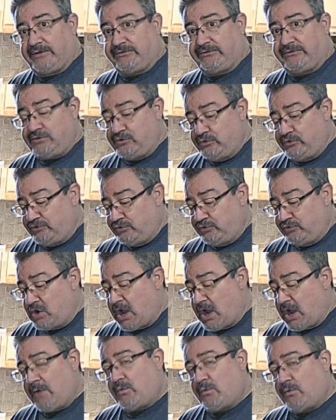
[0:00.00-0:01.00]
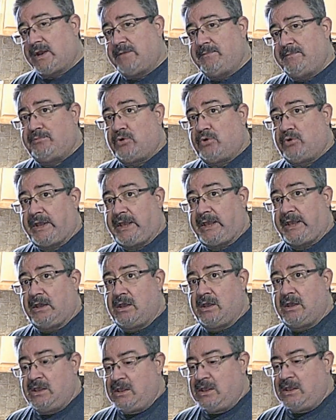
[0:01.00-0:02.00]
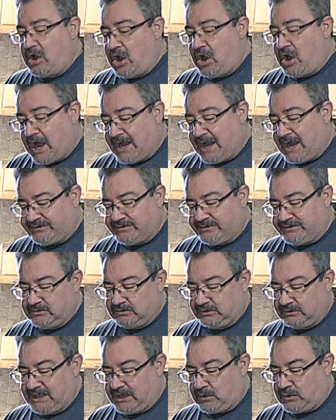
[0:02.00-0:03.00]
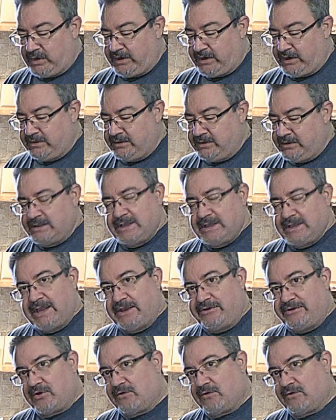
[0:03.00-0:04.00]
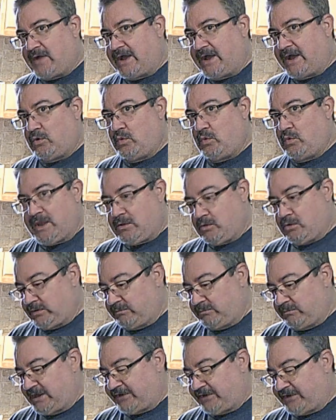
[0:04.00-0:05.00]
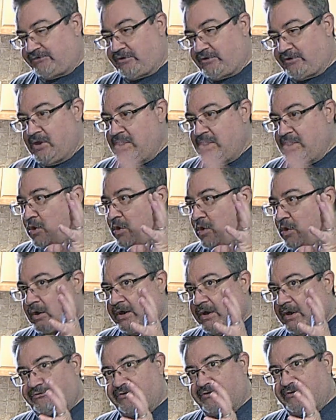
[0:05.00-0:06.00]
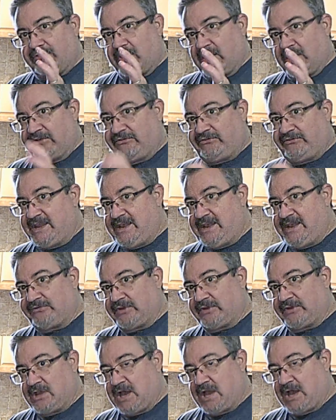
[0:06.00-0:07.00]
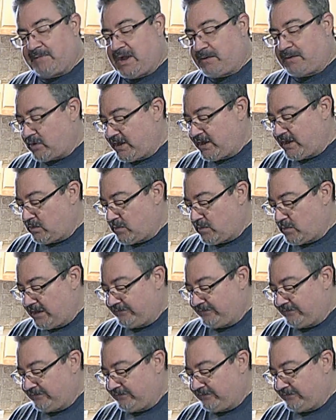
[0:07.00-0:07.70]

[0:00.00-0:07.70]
You do not want to be putting hot liquid into your Vital Wheat Gluten mixture, or it's just going to seize and gum up right away.